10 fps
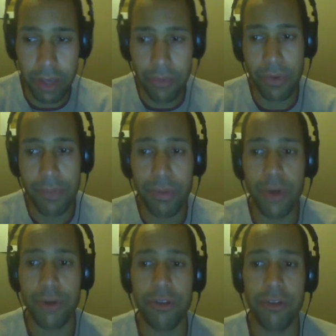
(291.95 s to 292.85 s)
Every
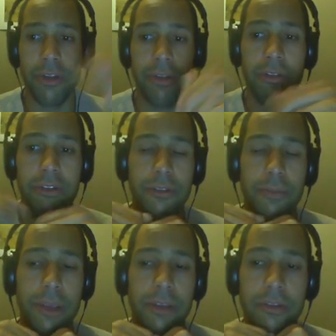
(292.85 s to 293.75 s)
point in this
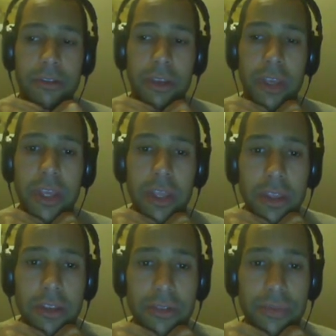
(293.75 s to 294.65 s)
space
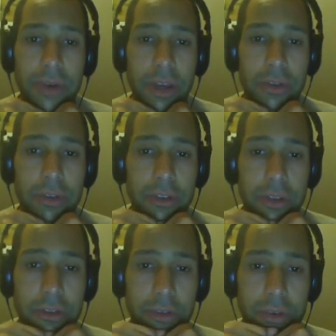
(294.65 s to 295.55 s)
is a
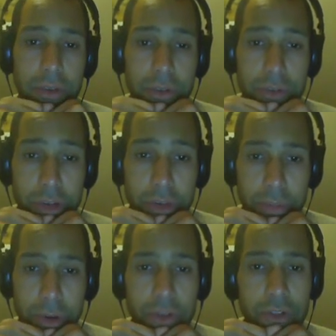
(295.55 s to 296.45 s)
tree
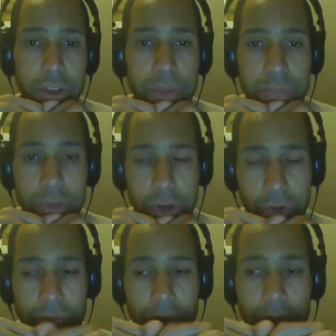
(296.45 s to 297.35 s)
topology
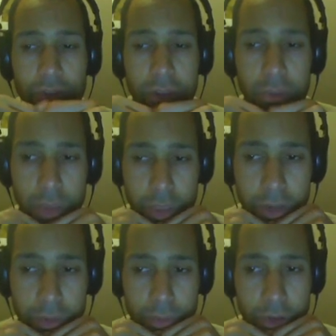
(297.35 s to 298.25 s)
or a phylogeny
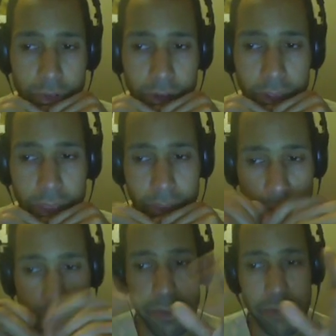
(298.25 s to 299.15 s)
without branch length,
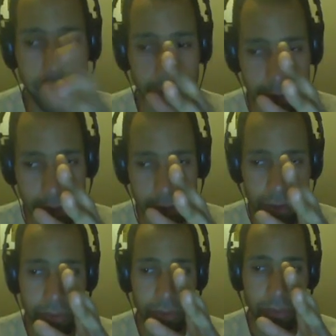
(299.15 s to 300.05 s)
because
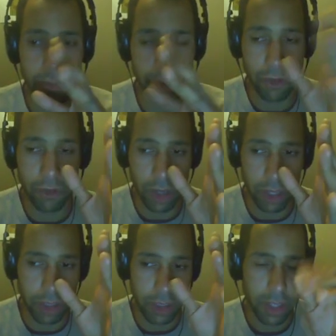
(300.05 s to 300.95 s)
optimization of the branch
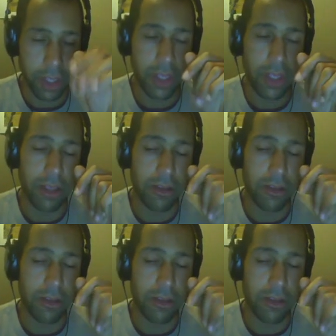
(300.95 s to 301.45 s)
length is